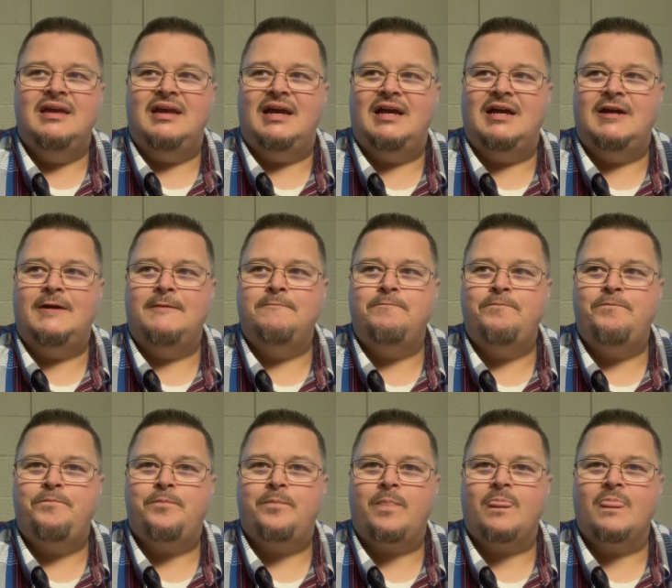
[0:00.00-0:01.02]
um,
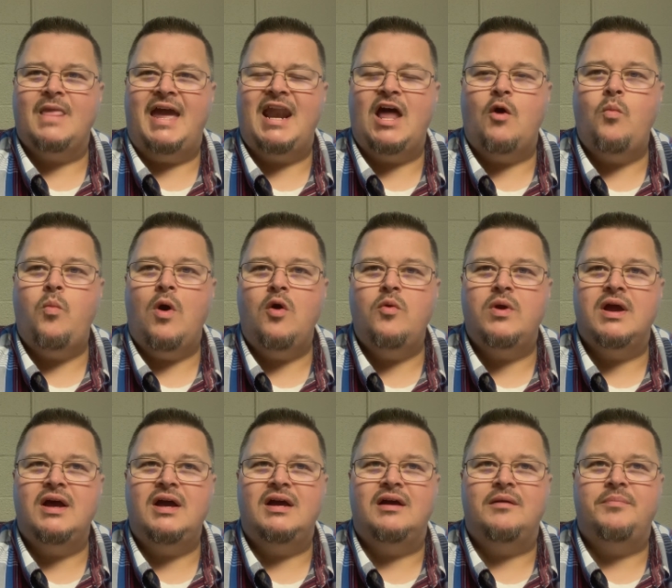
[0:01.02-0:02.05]
and I woke
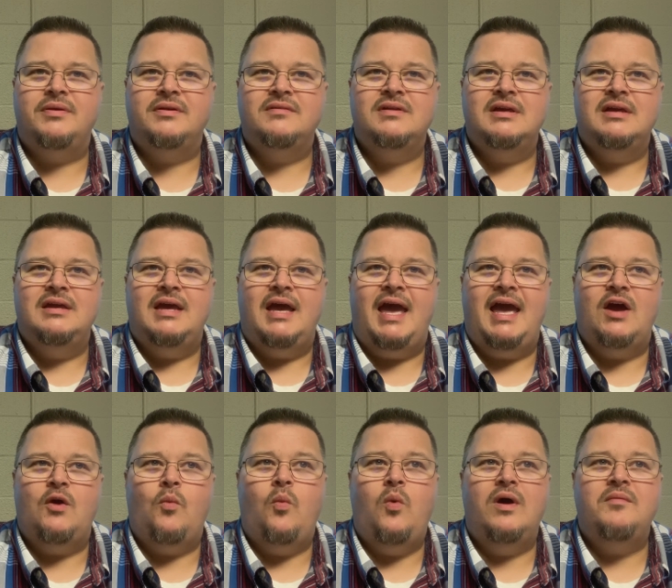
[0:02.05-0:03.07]
up
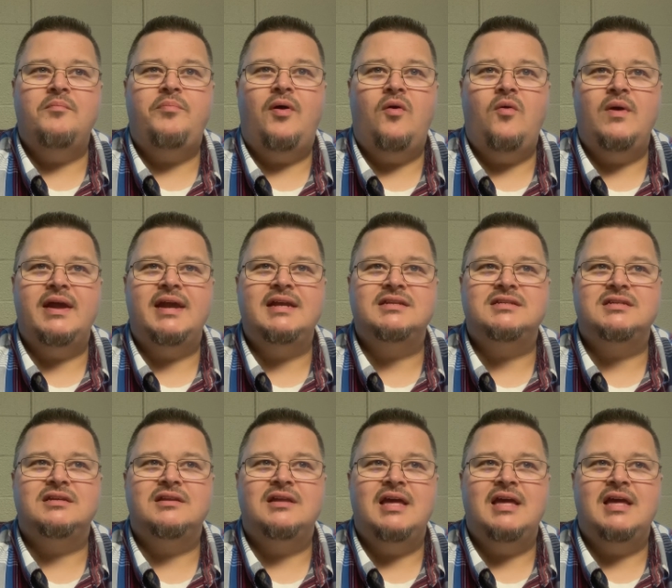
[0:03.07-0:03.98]
at one point,